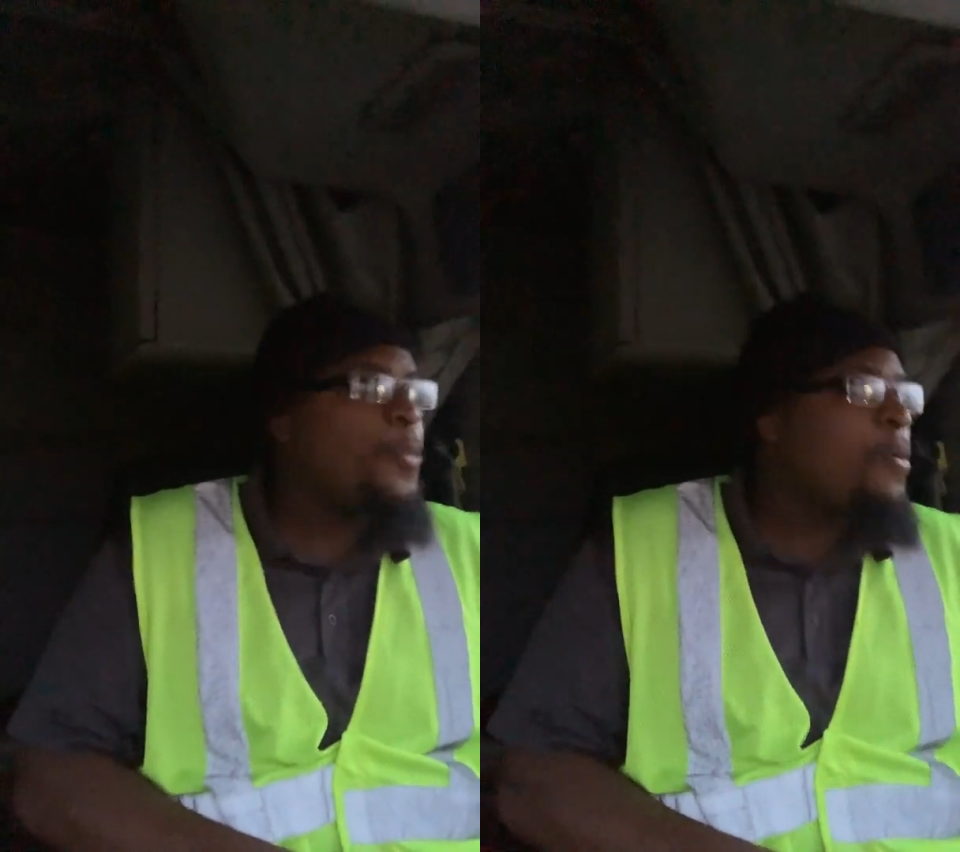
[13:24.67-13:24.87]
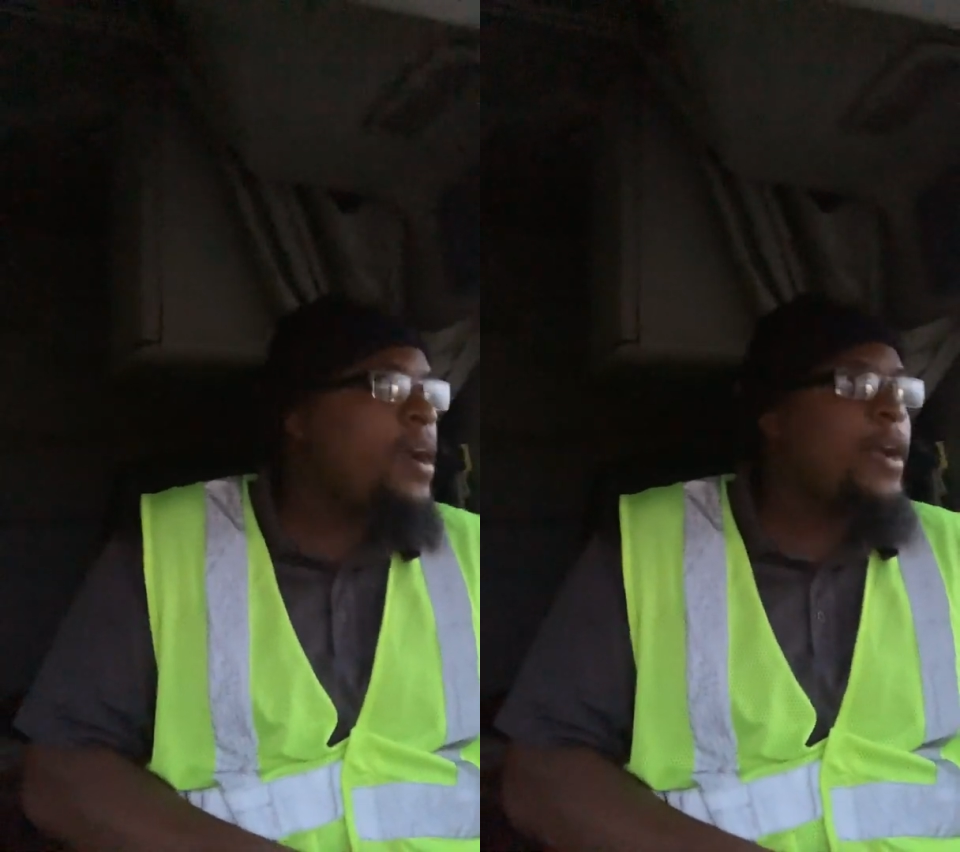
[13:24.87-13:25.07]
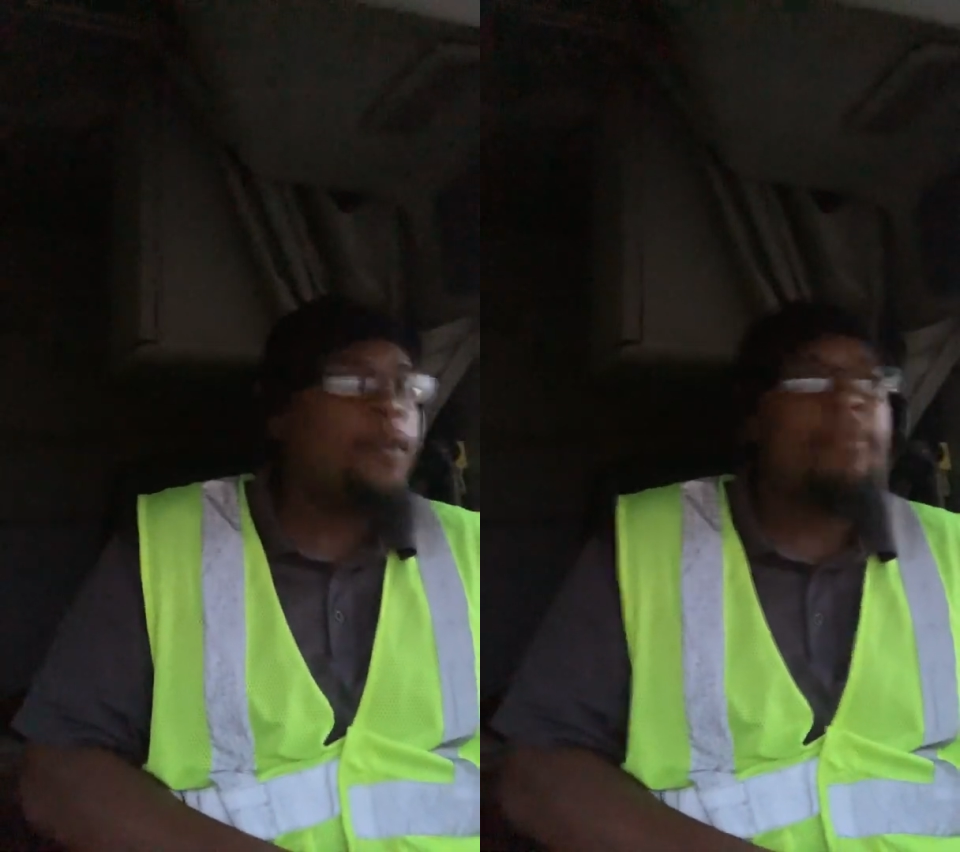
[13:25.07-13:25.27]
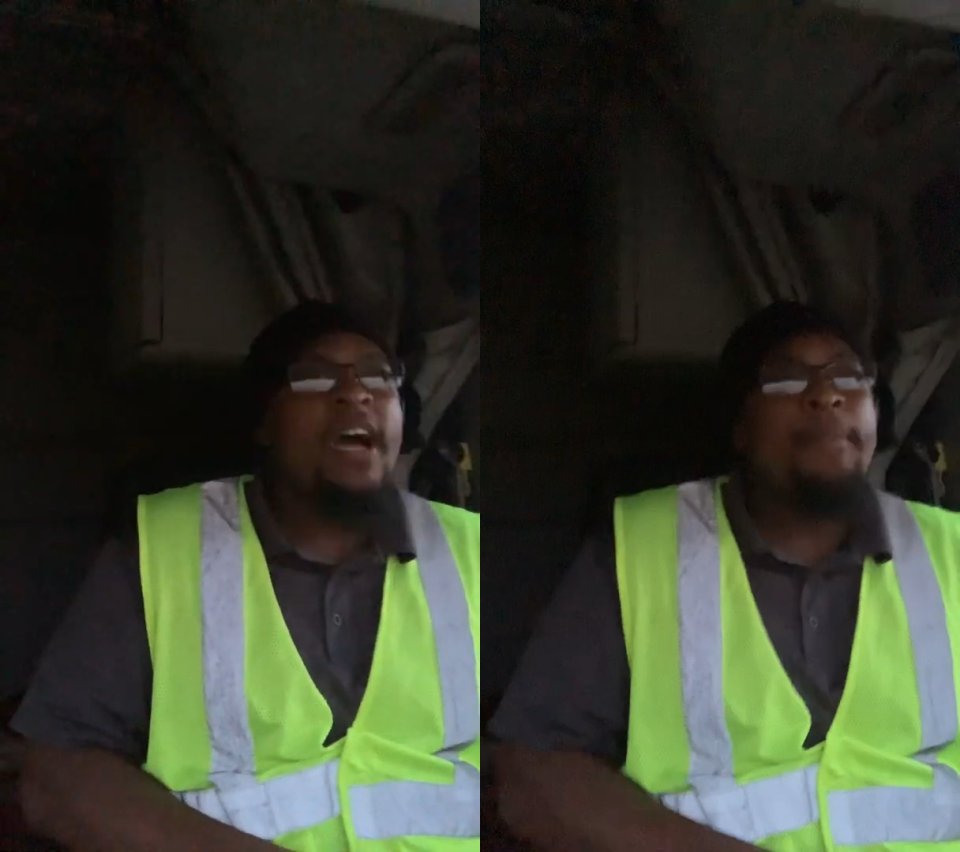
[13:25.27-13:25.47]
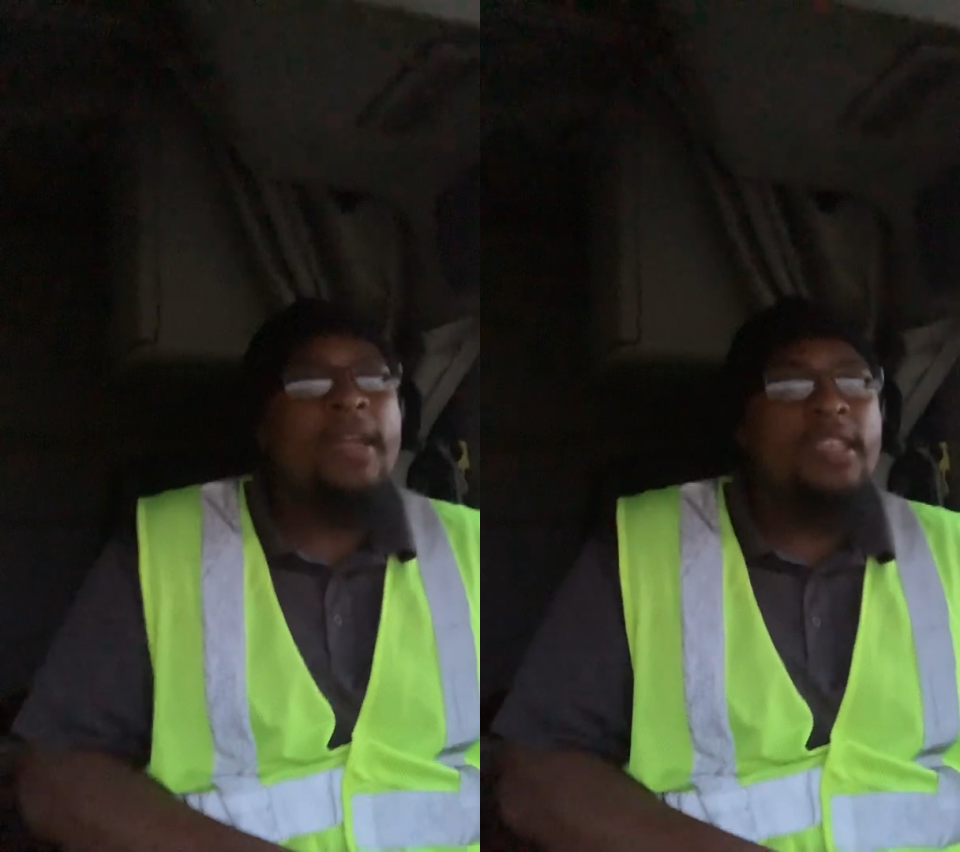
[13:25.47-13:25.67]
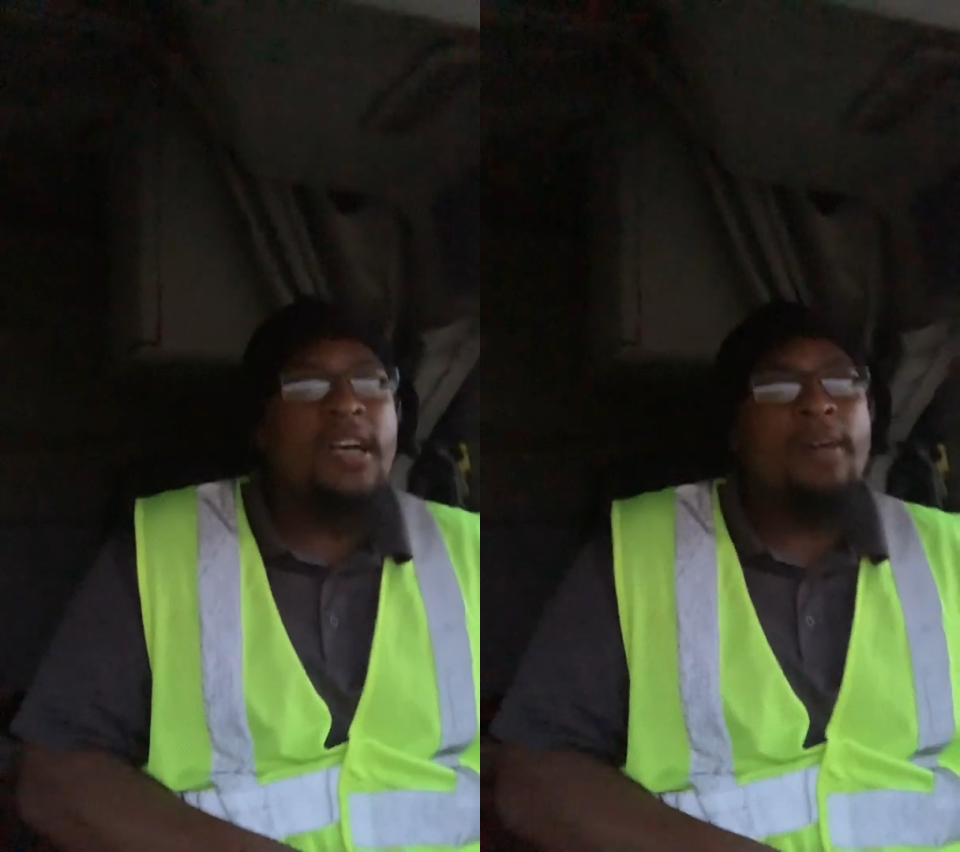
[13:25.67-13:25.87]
probably go buy me a